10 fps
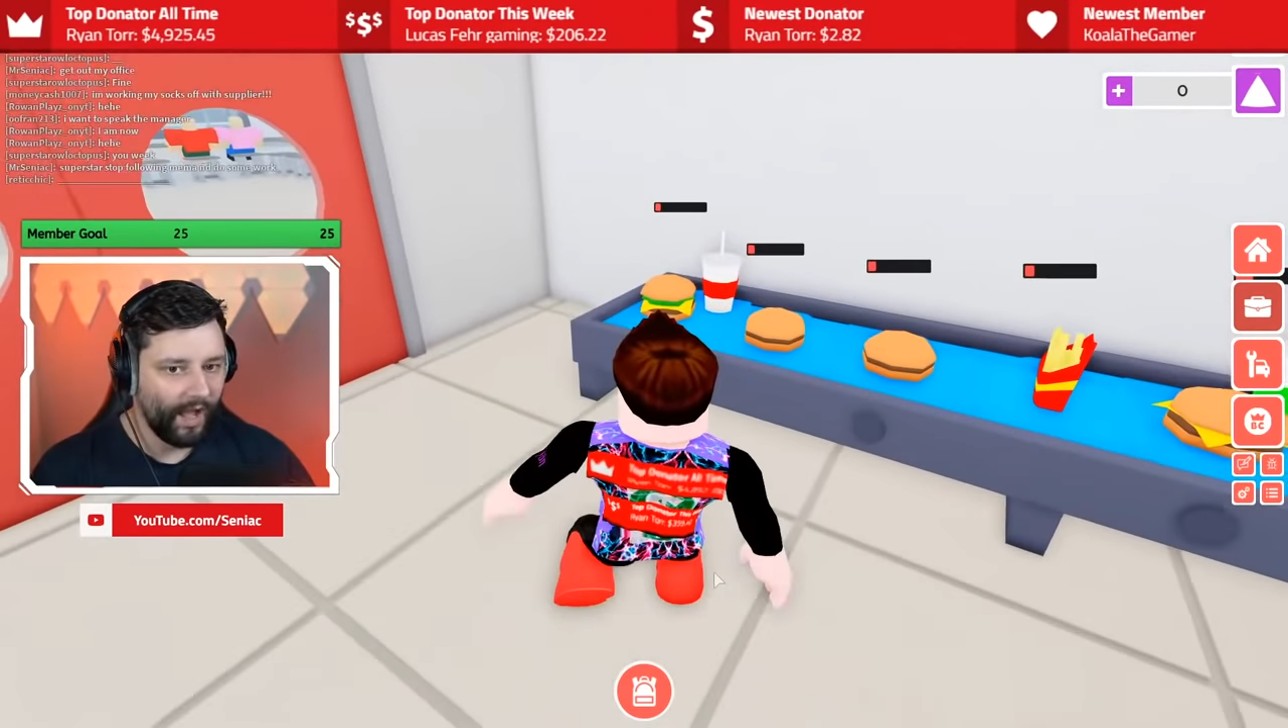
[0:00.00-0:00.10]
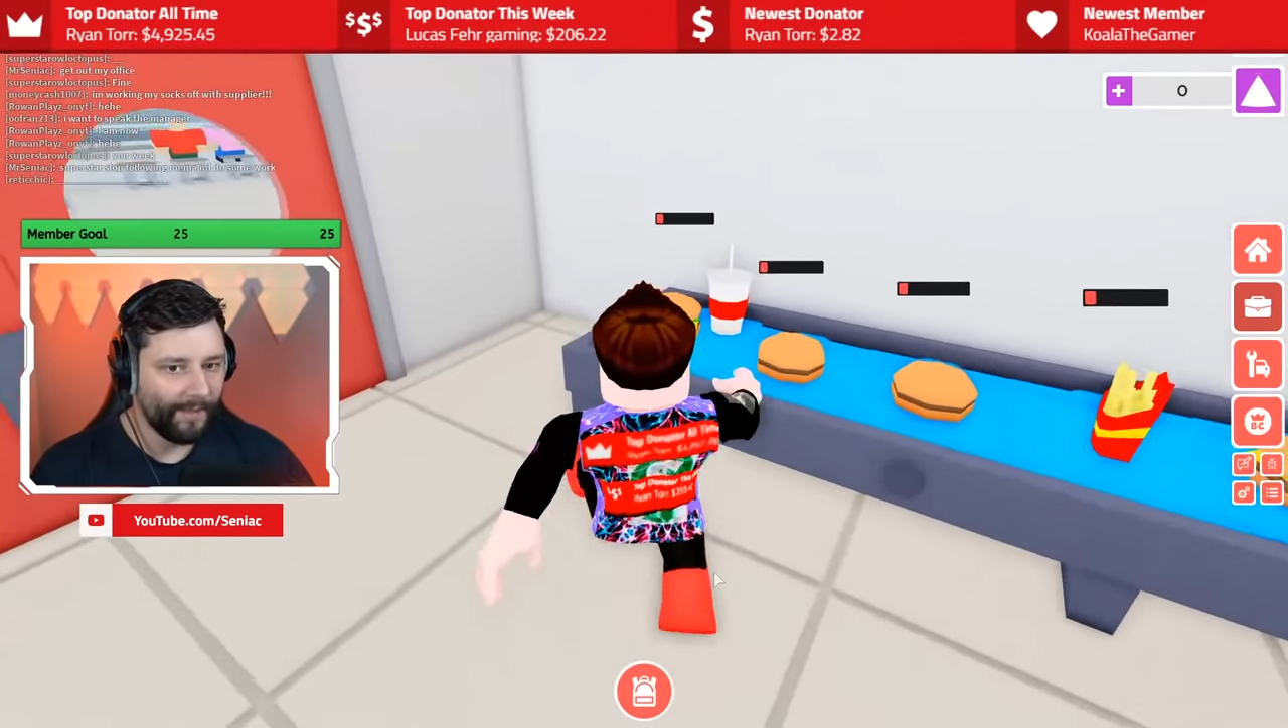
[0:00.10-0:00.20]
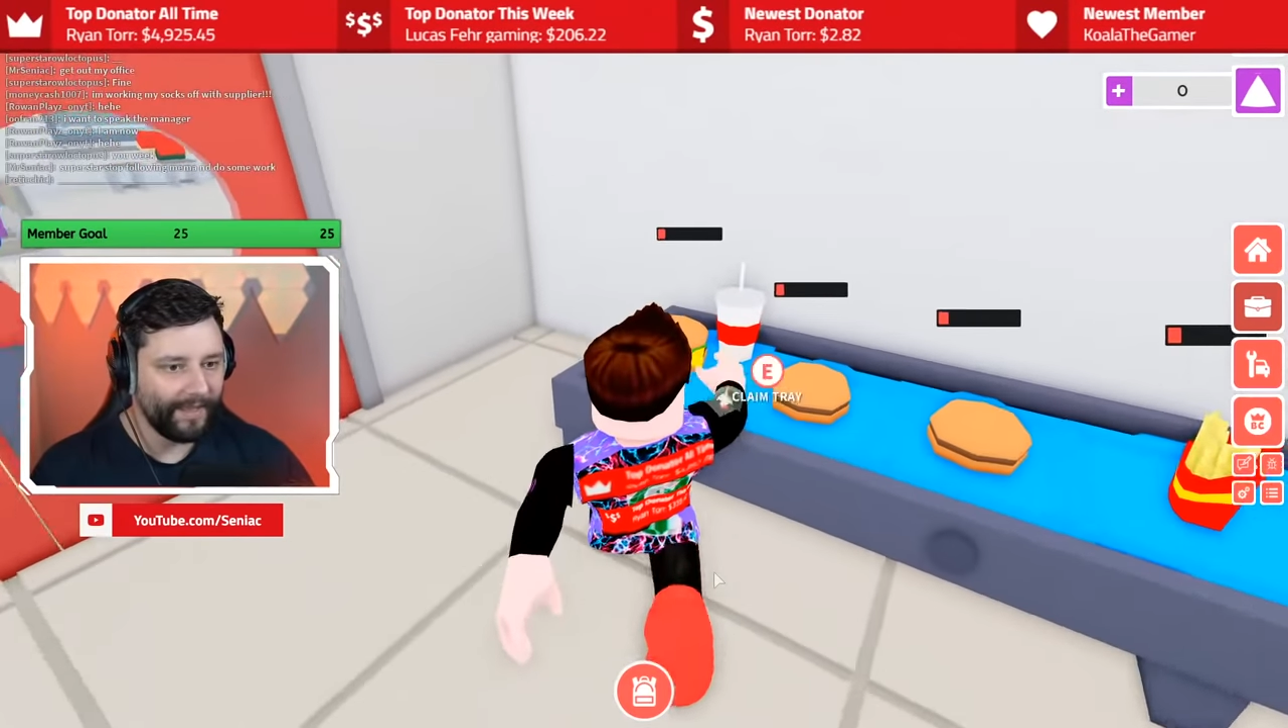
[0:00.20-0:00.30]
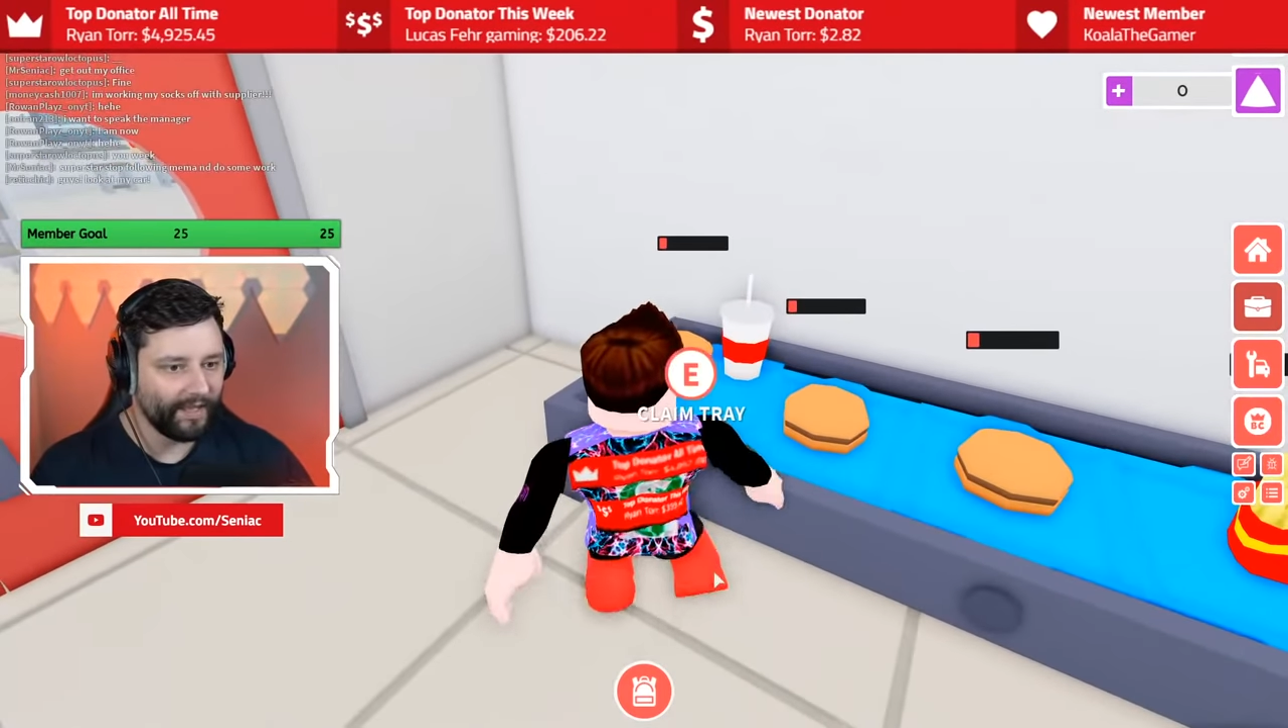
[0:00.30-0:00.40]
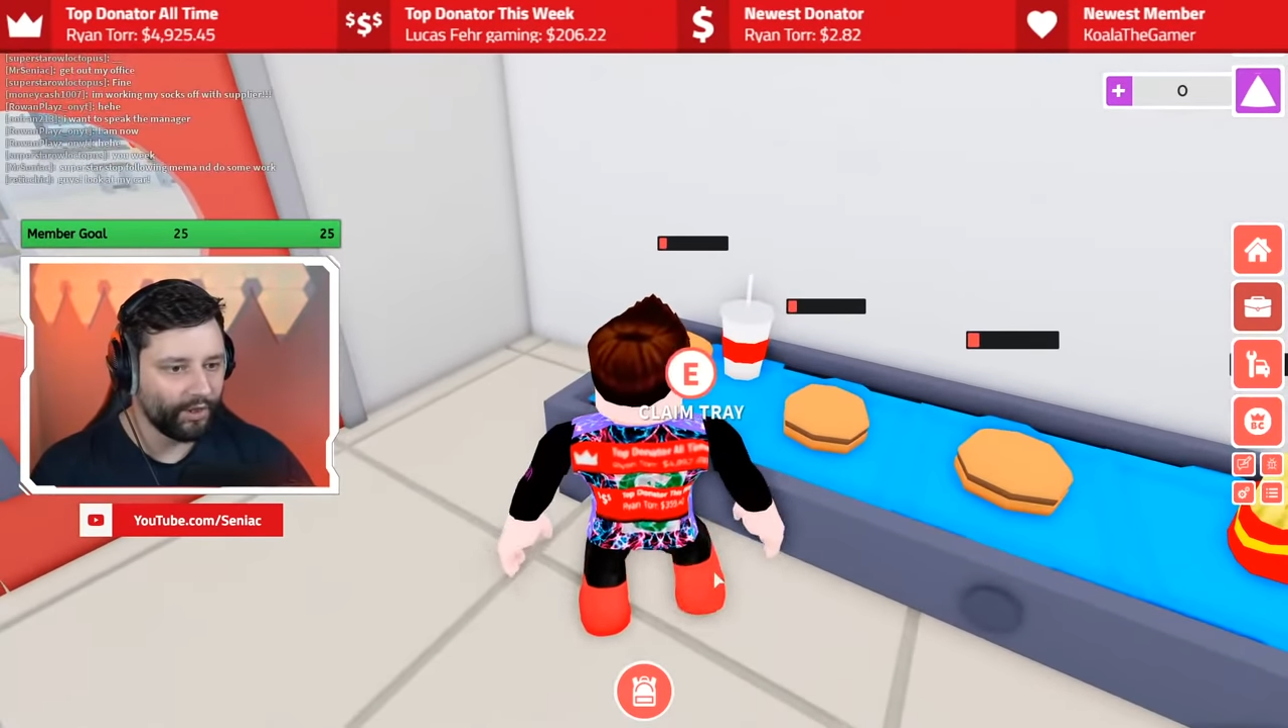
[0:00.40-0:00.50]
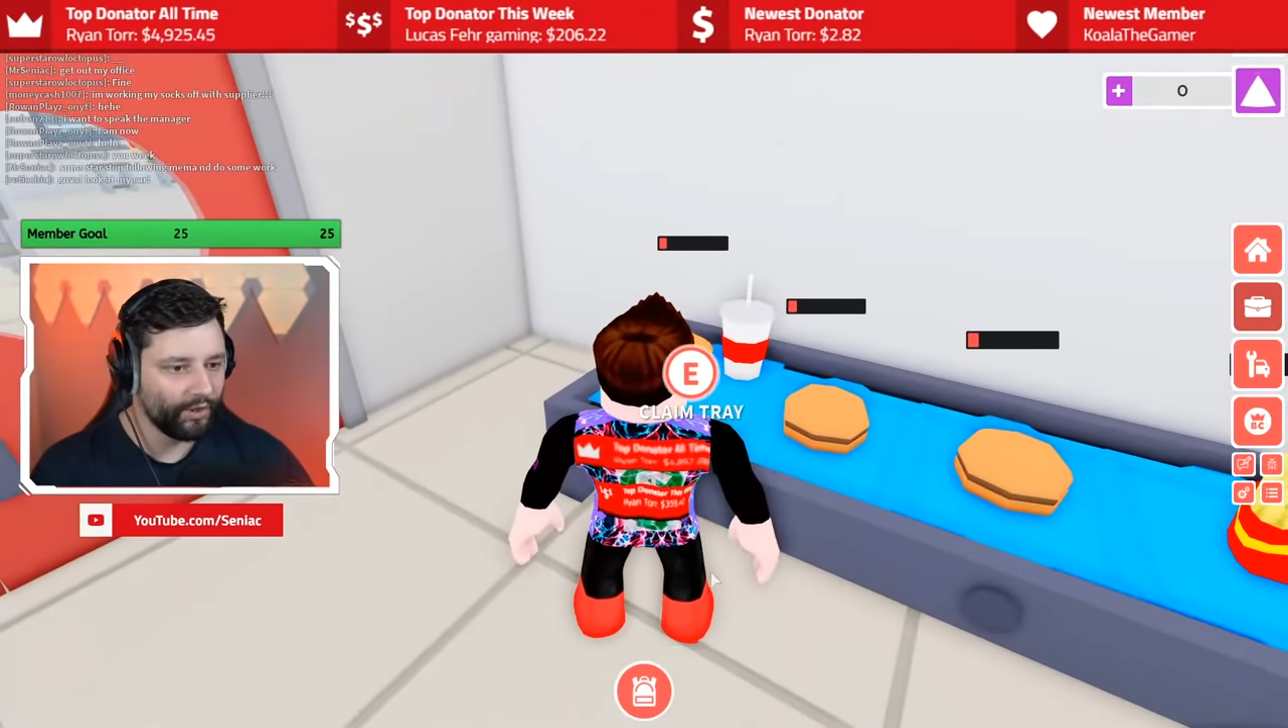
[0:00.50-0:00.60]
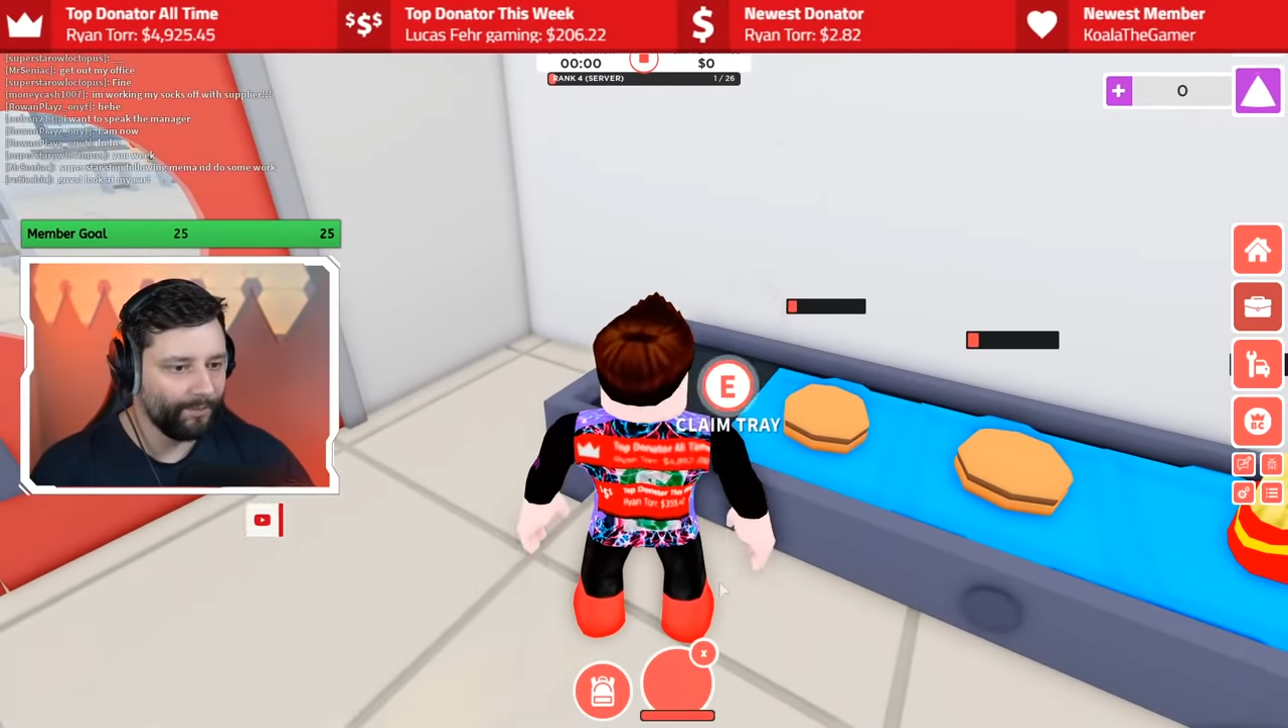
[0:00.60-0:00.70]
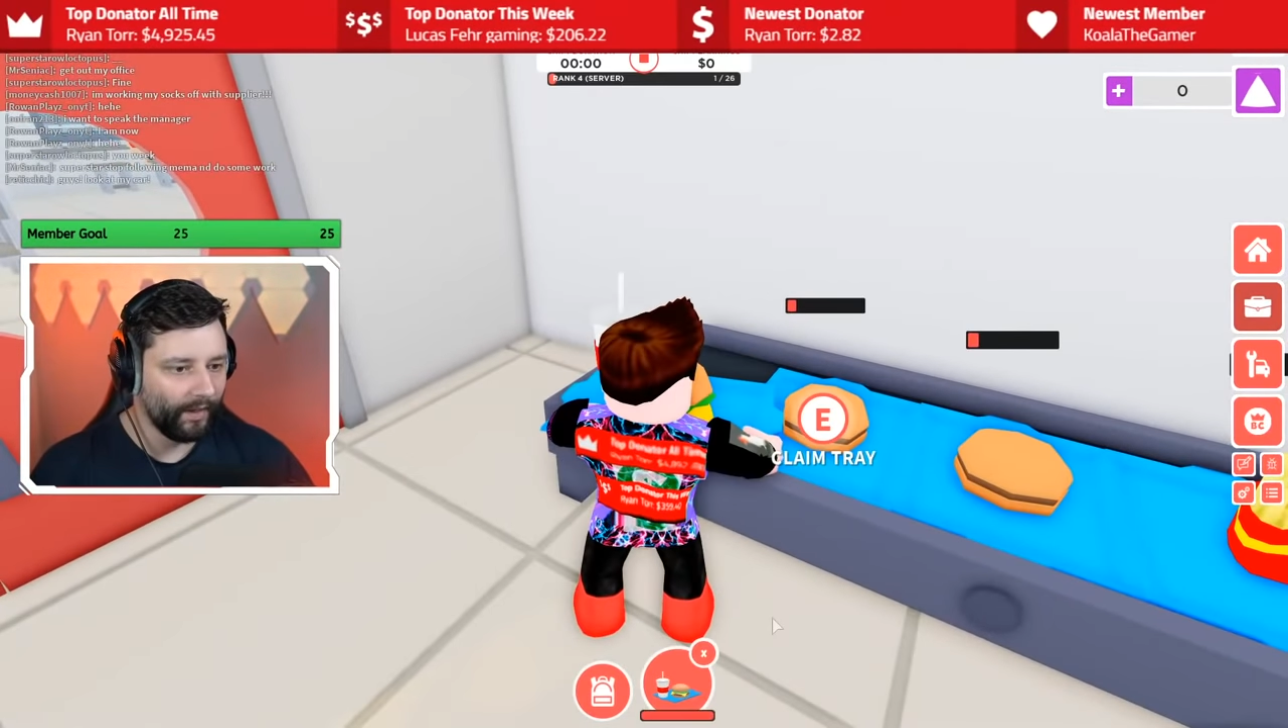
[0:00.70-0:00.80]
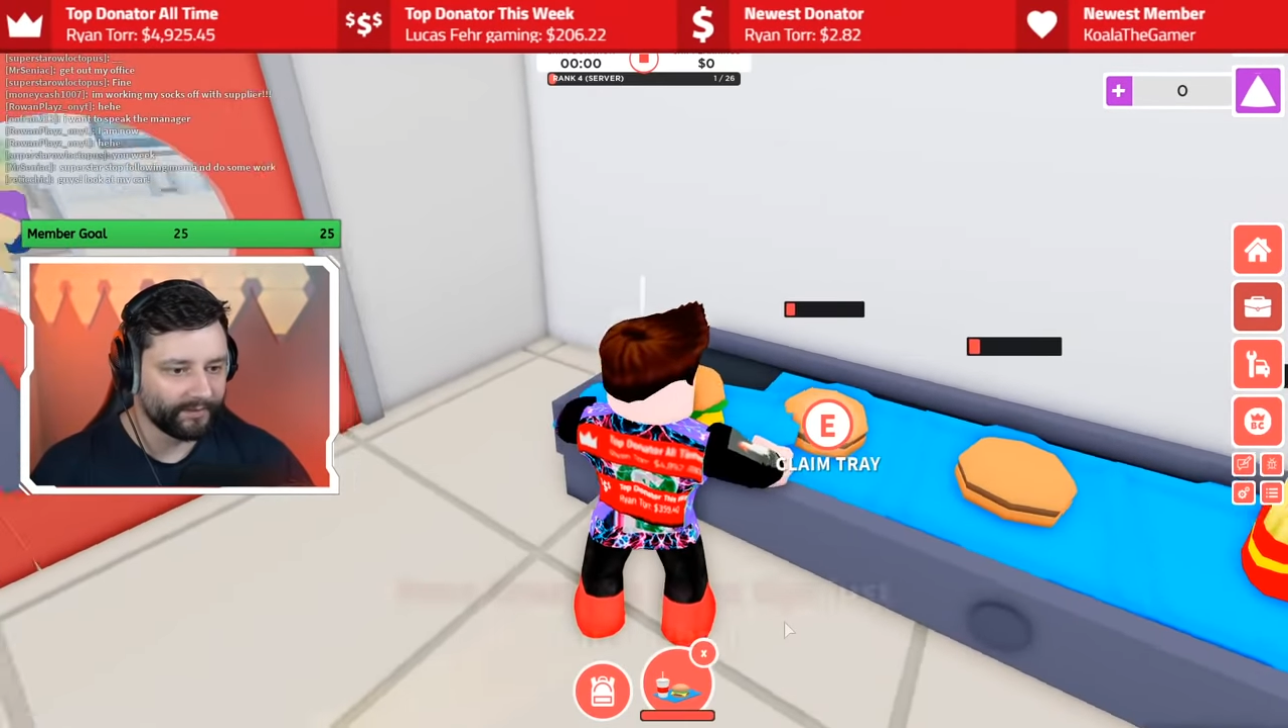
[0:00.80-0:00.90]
I make a good